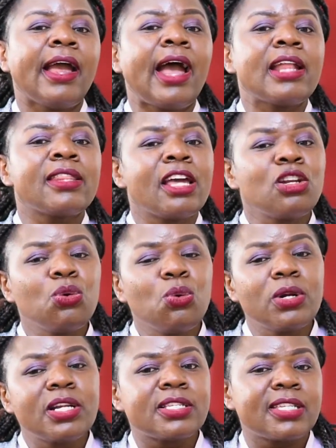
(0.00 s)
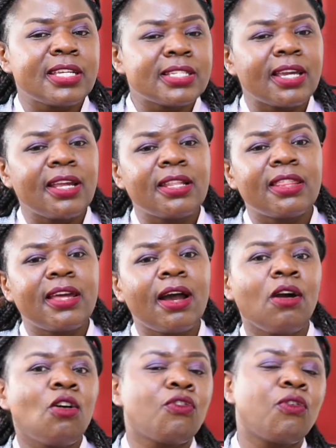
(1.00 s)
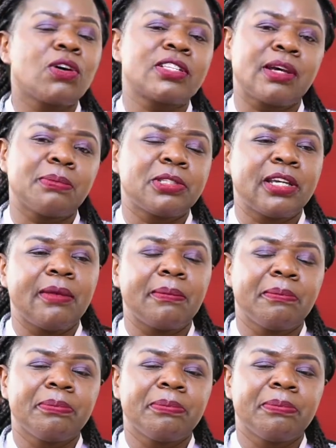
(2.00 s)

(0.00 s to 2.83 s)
and then you will sit in there for some time,